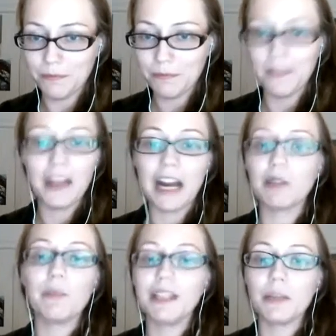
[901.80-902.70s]
and then I
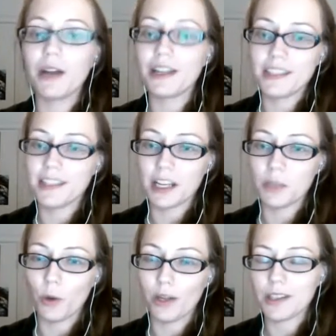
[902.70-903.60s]
repeat the process the next
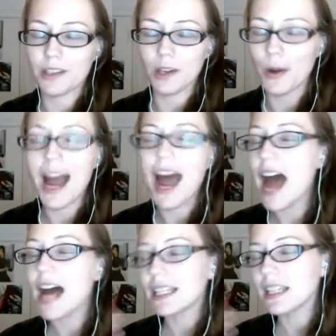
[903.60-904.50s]
morning. So
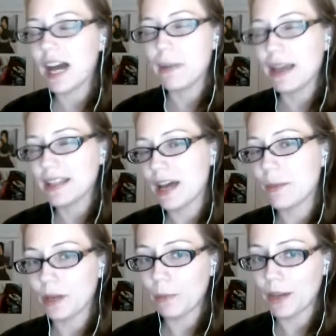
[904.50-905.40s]
time has not
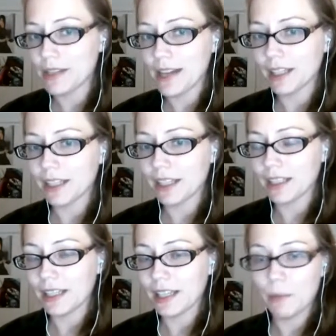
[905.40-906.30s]
been on my side
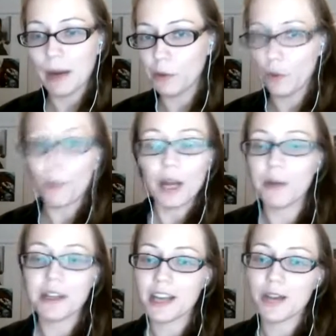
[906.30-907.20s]
lately, and it probably won't be on
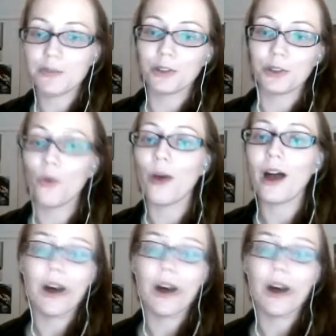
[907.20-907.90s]
my side for a little while.